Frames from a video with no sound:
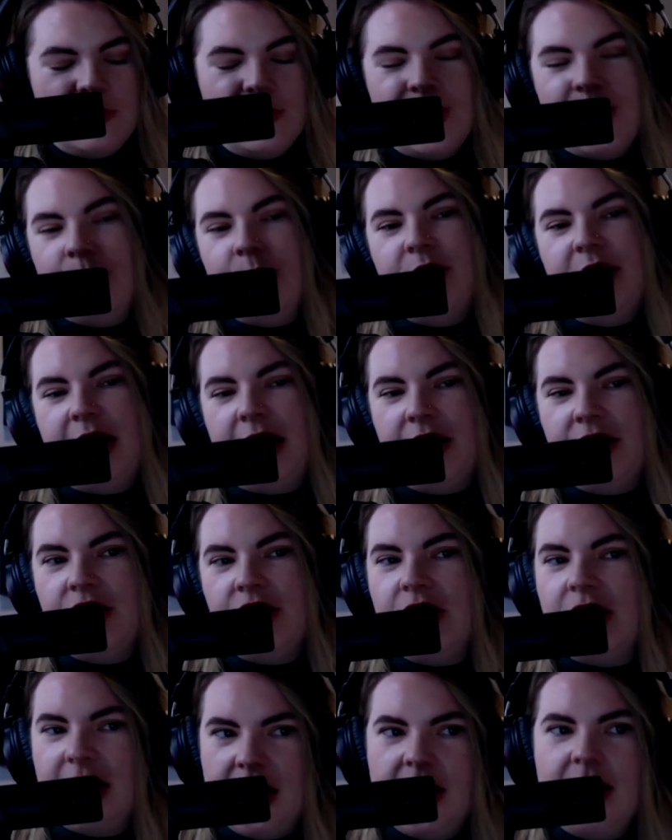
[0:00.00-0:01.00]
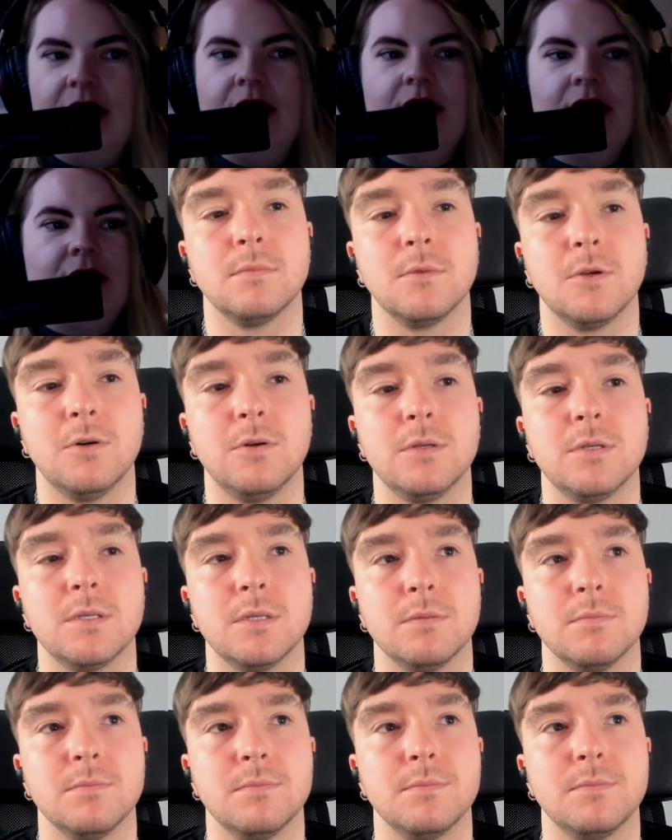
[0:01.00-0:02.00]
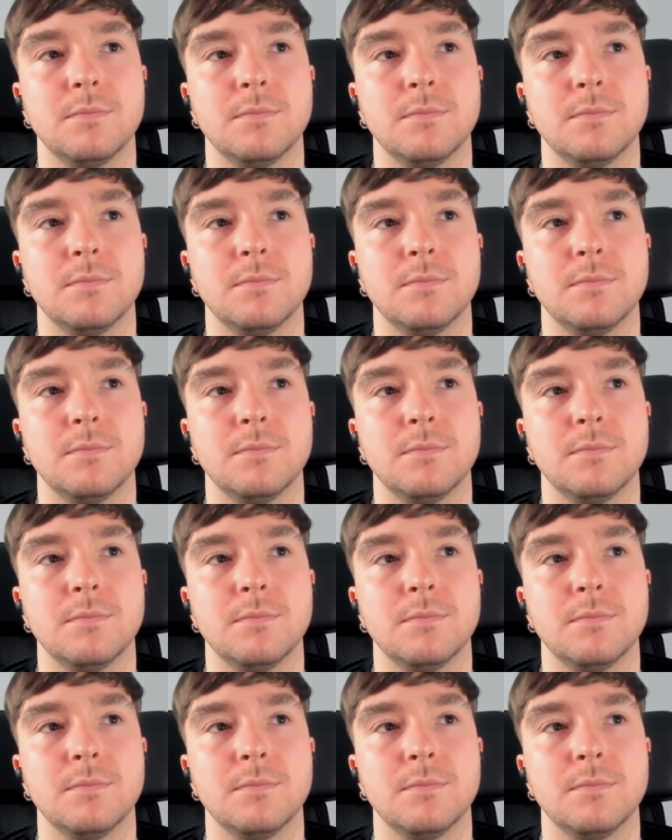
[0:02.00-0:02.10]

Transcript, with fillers: substantially. Awesome.